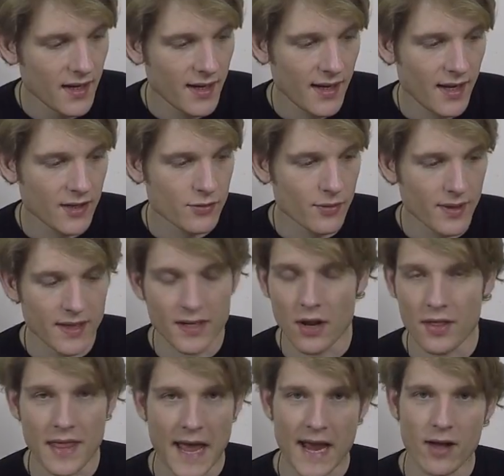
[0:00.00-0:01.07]
It's really
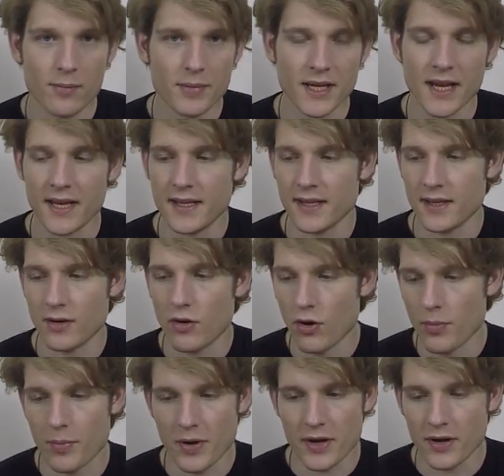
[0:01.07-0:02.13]
not that complicated
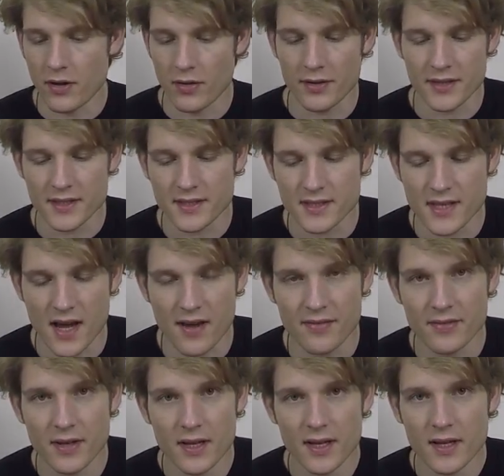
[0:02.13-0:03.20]
incorporating all this stuff
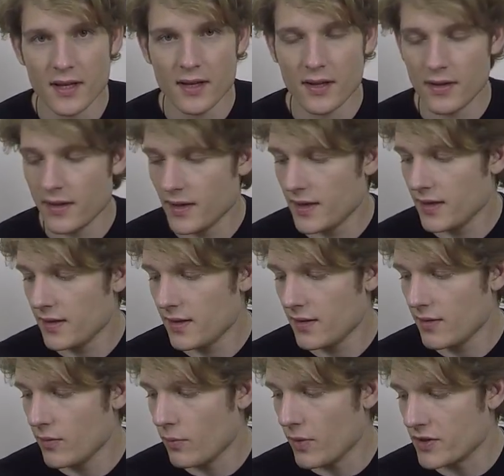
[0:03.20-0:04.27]

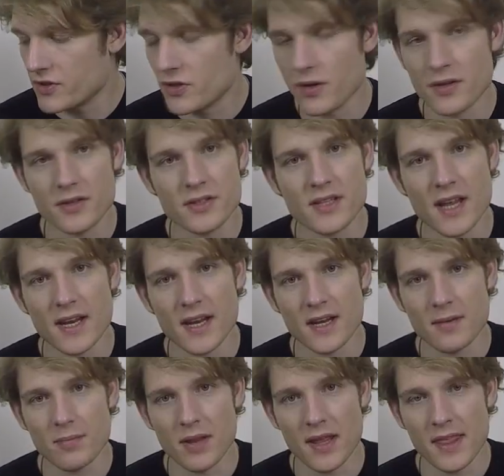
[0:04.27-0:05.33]
once you understand how to
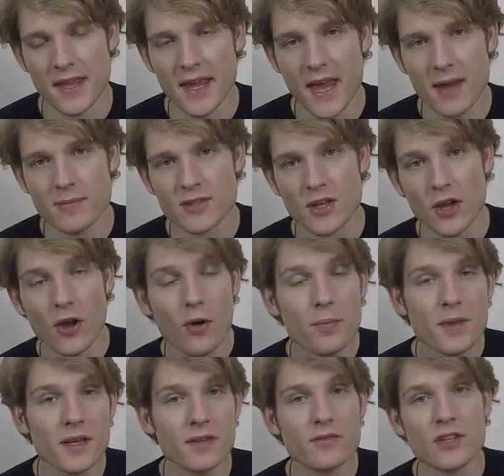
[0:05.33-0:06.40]
play the game. So I hope
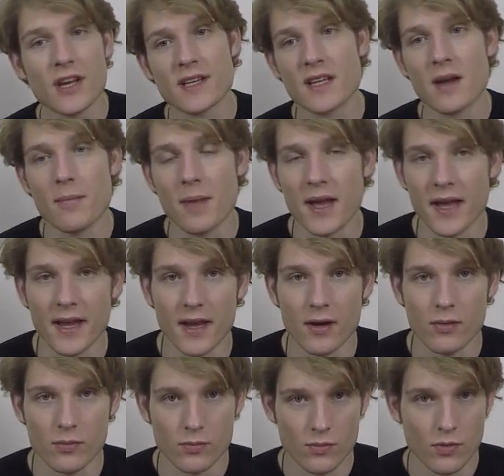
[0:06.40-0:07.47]
that you've checked out my
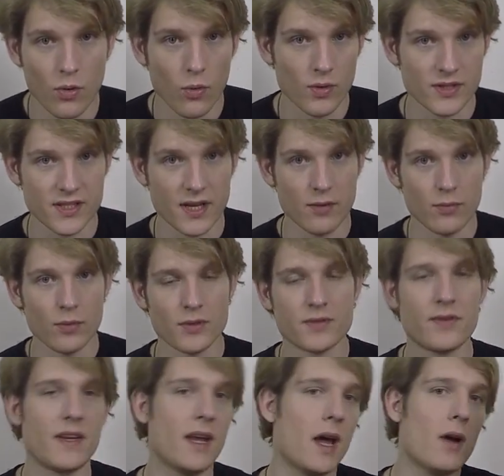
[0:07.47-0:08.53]
core set rules
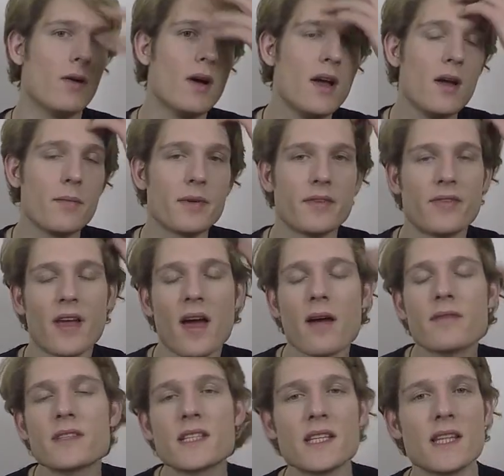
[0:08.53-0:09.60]
video. But if you
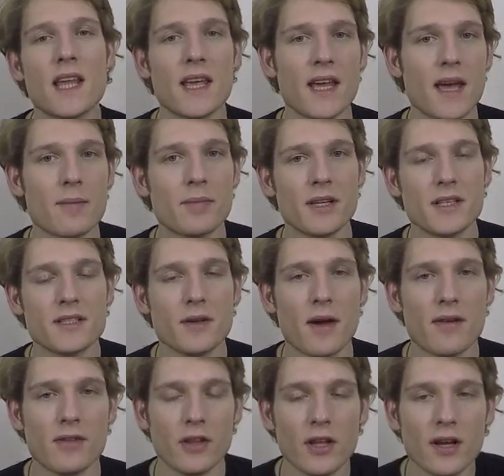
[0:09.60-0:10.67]
haven't seen that yet, please do
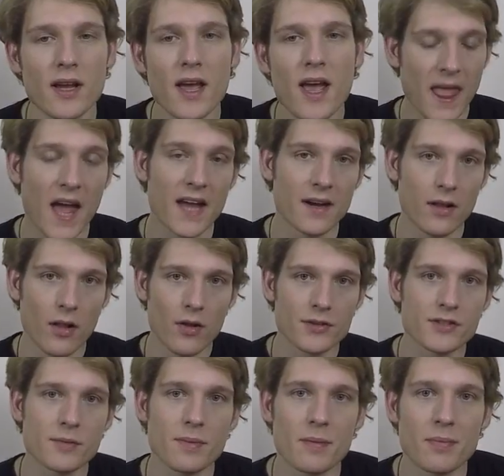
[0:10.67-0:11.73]
have a look. And I'll
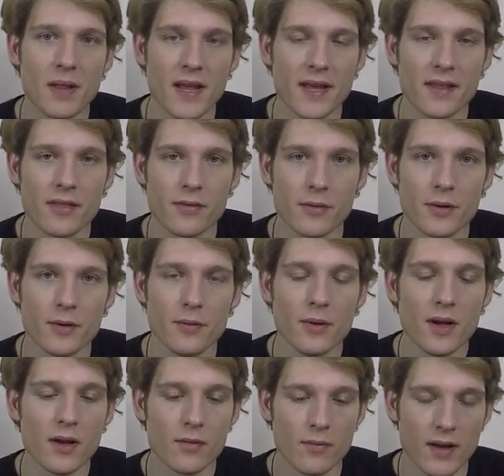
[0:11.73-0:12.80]
also be playing through
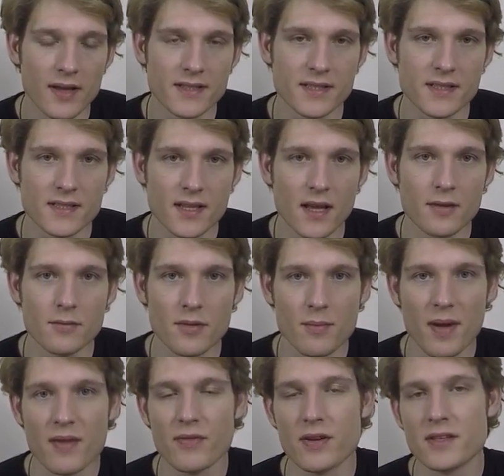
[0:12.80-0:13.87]
Rising Sun with
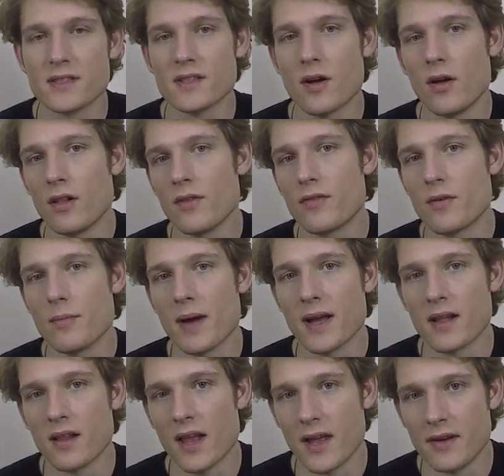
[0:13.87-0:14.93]
my friends Oliver,
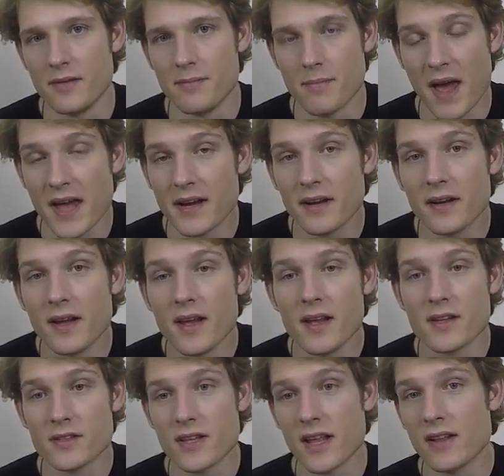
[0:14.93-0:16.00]
Michael, and Manon.
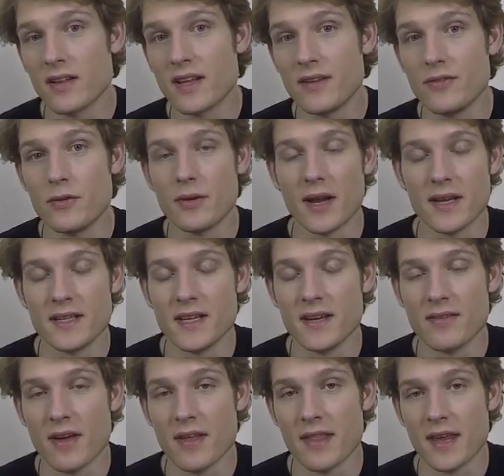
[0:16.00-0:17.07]
So that'll give you an idea
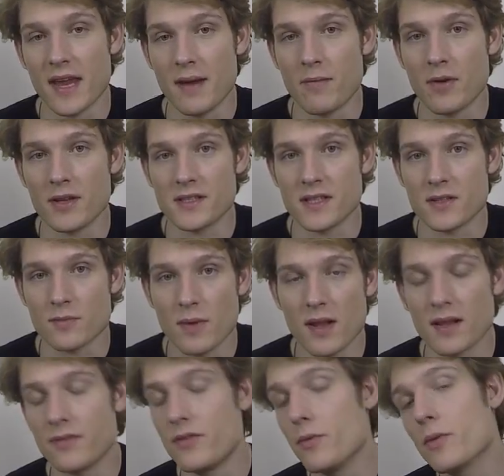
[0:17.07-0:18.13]
of how the game runs as well
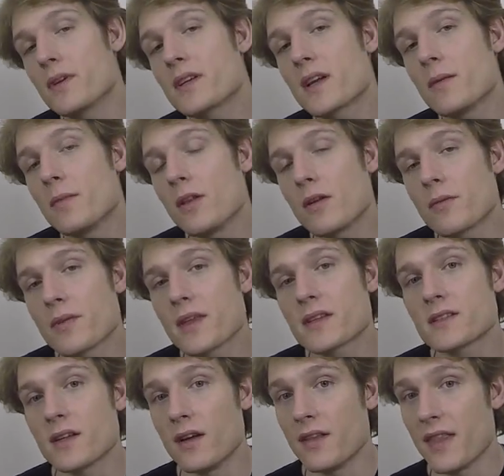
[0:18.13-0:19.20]
if you want to come along with
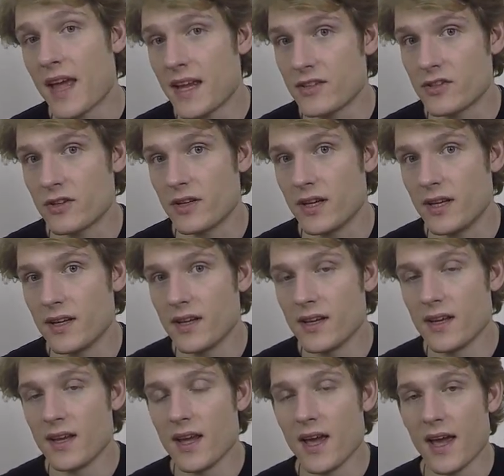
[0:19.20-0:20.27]
us on that journey.
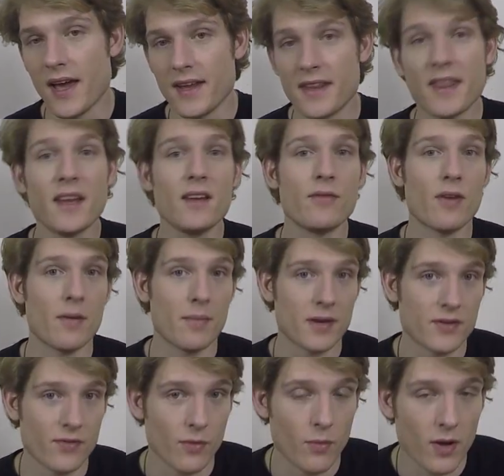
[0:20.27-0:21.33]
And thank you very
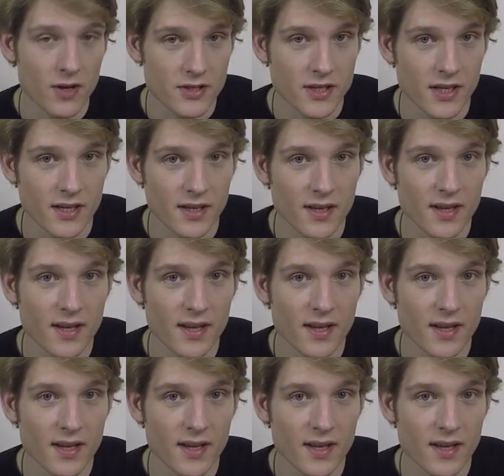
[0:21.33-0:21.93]
much for watching.